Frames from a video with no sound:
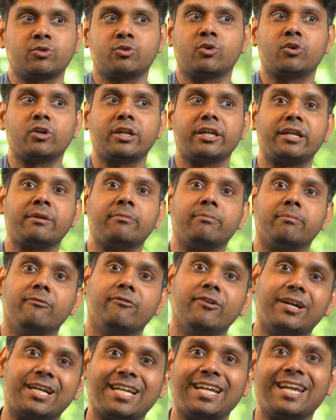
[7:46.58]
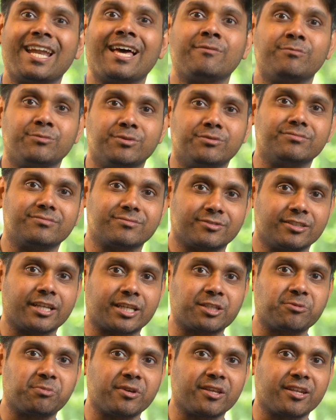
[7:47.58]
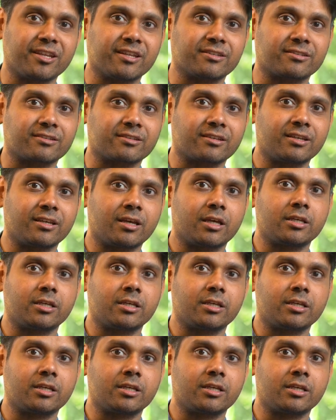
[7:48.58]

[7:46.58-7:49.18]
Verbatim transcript: you don't need wet lab experience